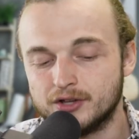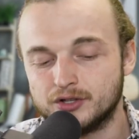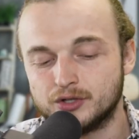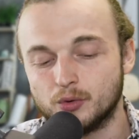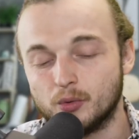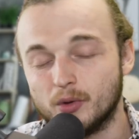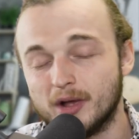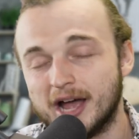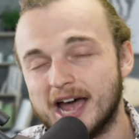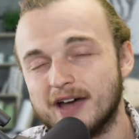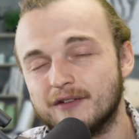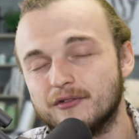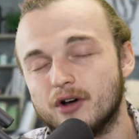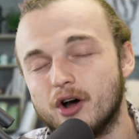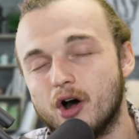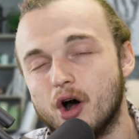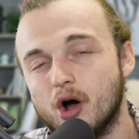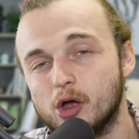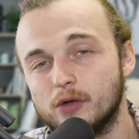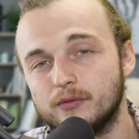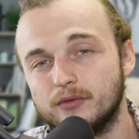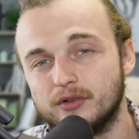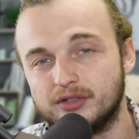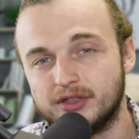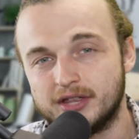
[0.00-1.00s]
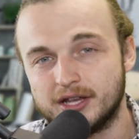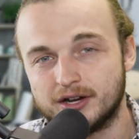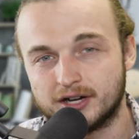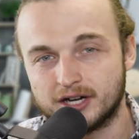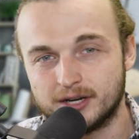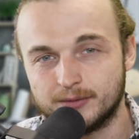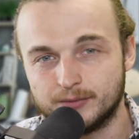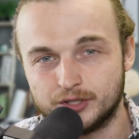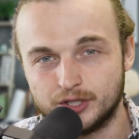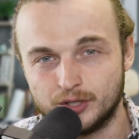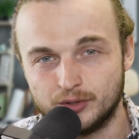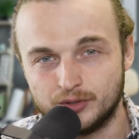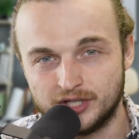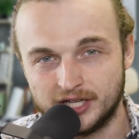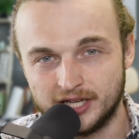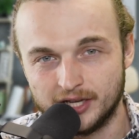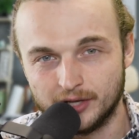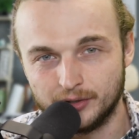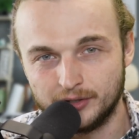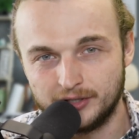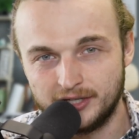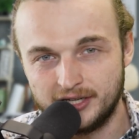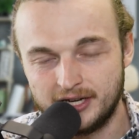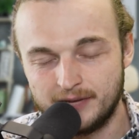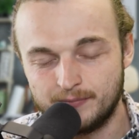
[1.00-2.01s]
So we'll have all of Ethereum's
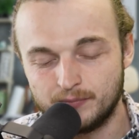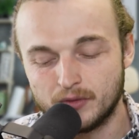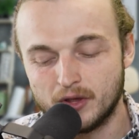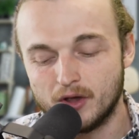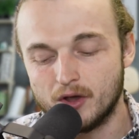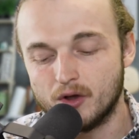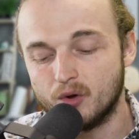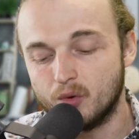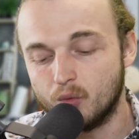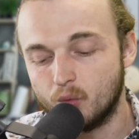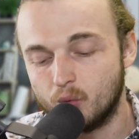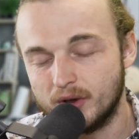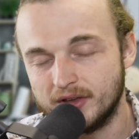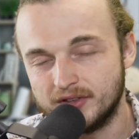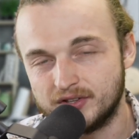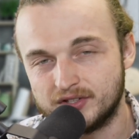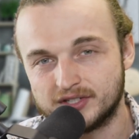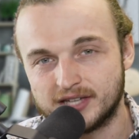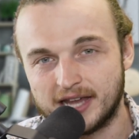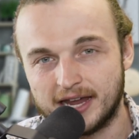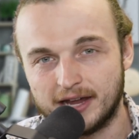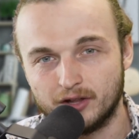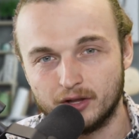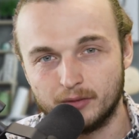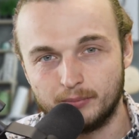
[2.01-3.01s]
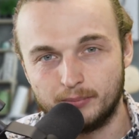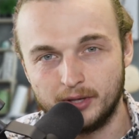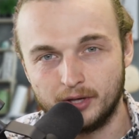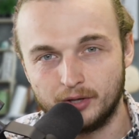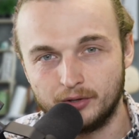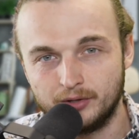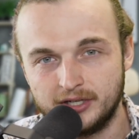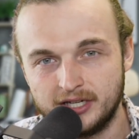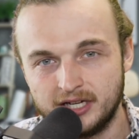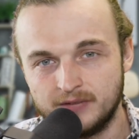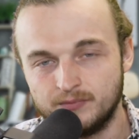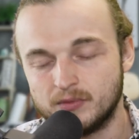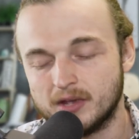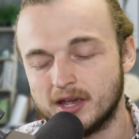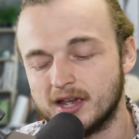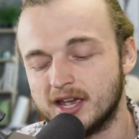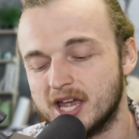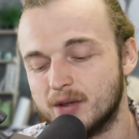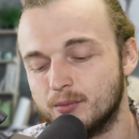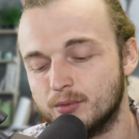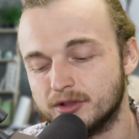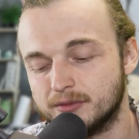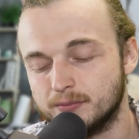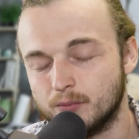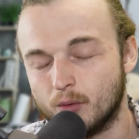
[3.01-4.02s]
utility with scalability
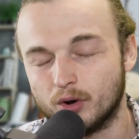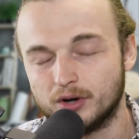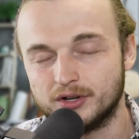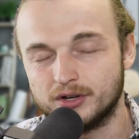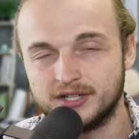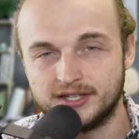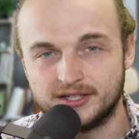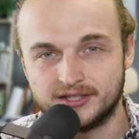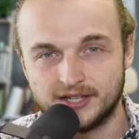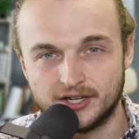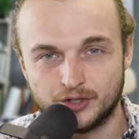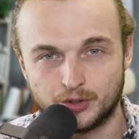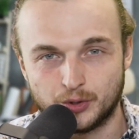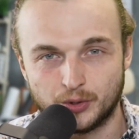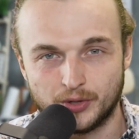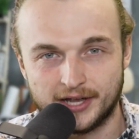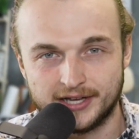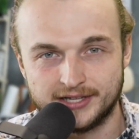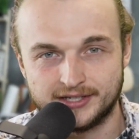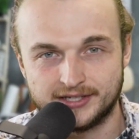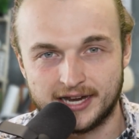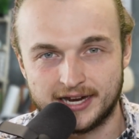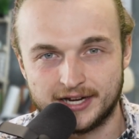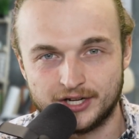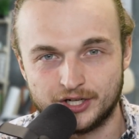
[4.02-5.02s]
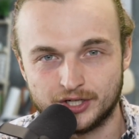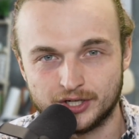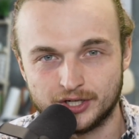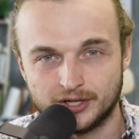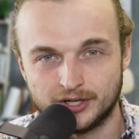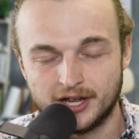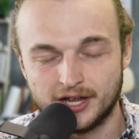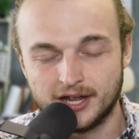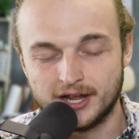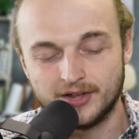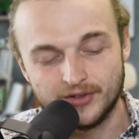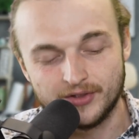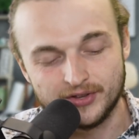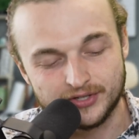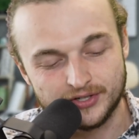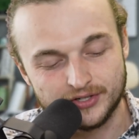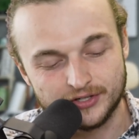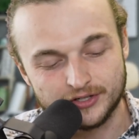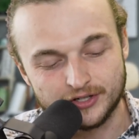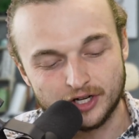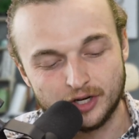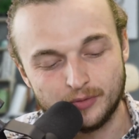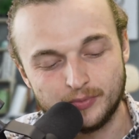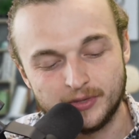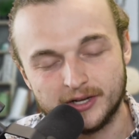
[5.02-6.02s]
and with more decentralization. This is
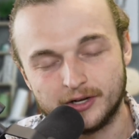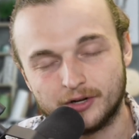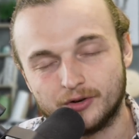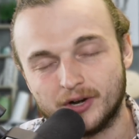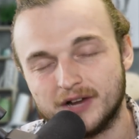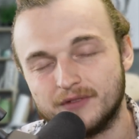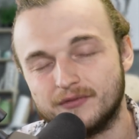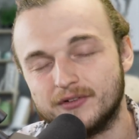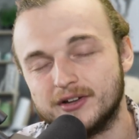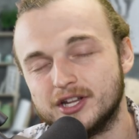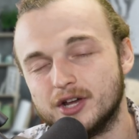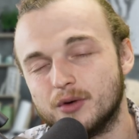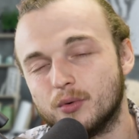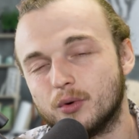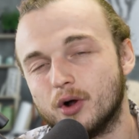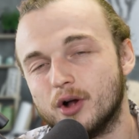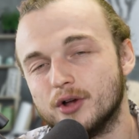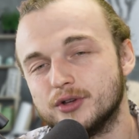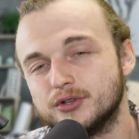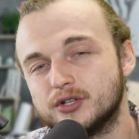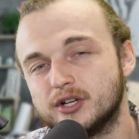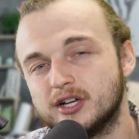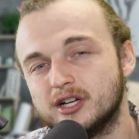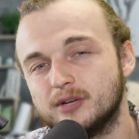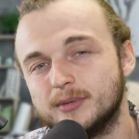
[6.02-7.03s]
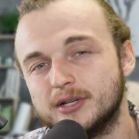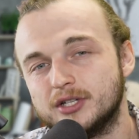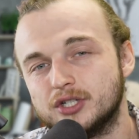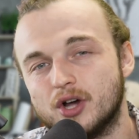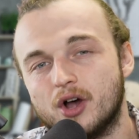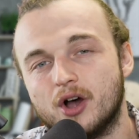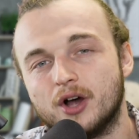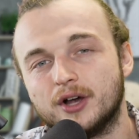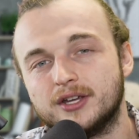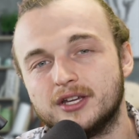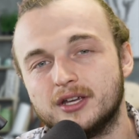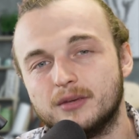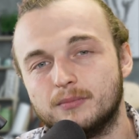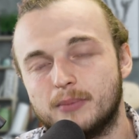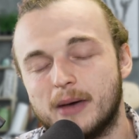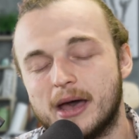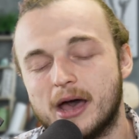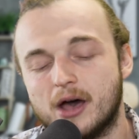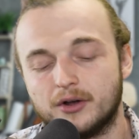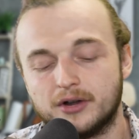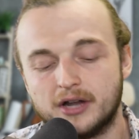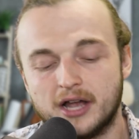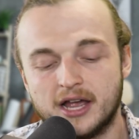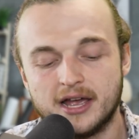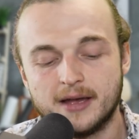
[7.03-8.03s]
going to be a great video. We're also going to be talking
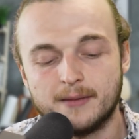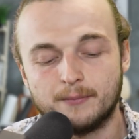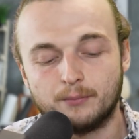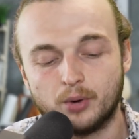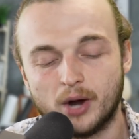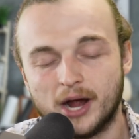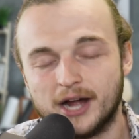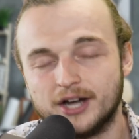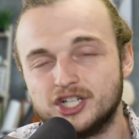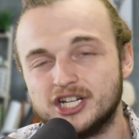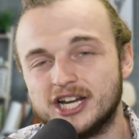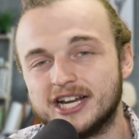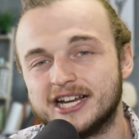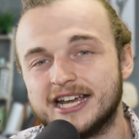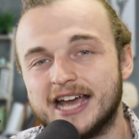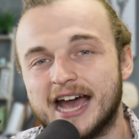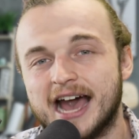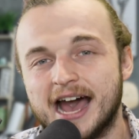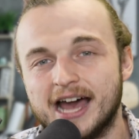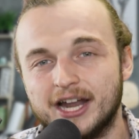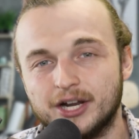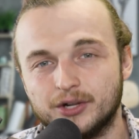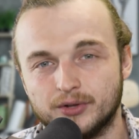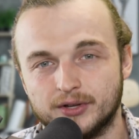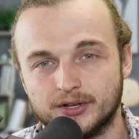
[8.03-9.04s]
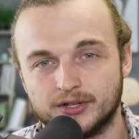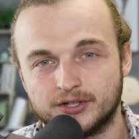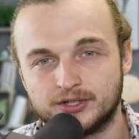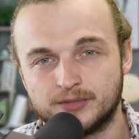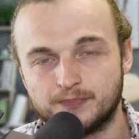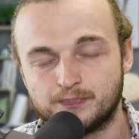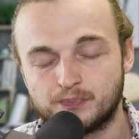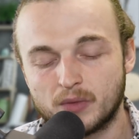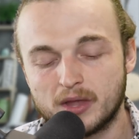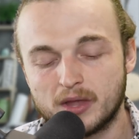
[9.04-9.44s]
about Project Catalyst.